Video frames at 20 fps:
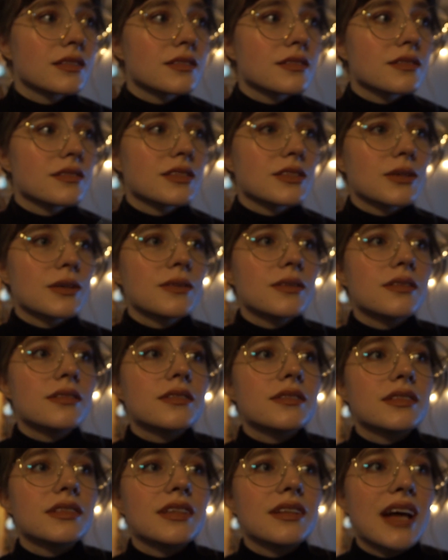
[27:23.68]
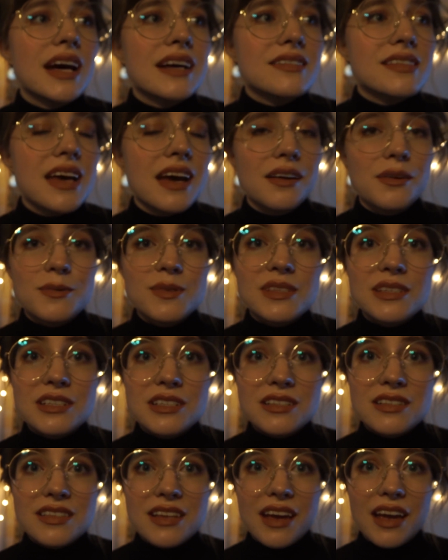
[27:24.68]
So the last
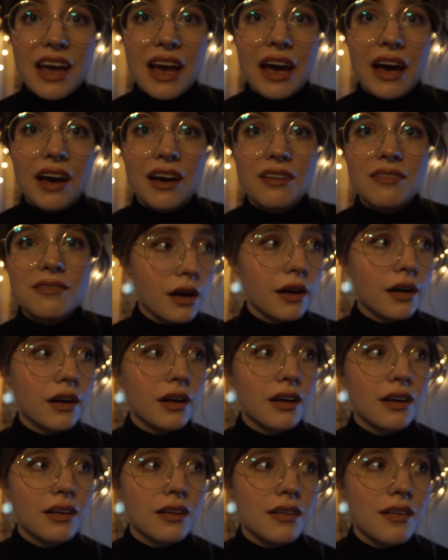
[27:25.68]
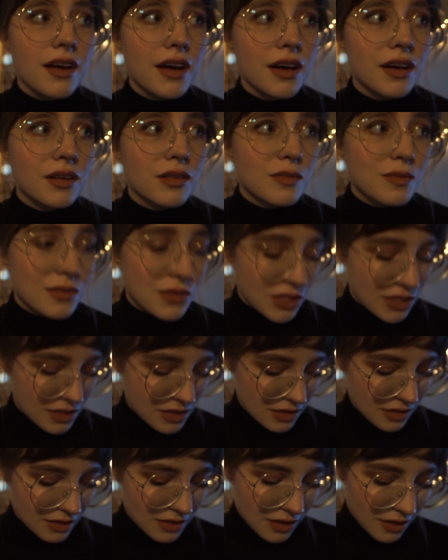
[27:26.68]
acquisitions I have are just
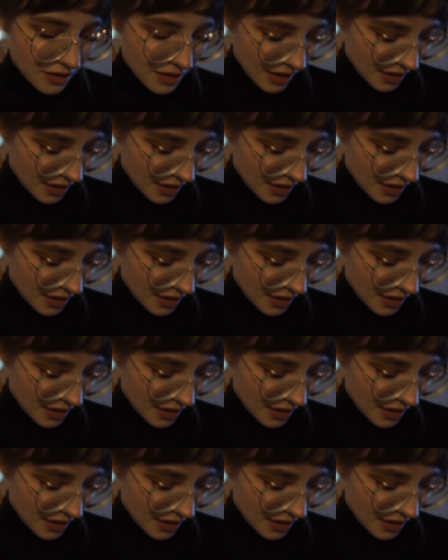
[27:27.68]
yarn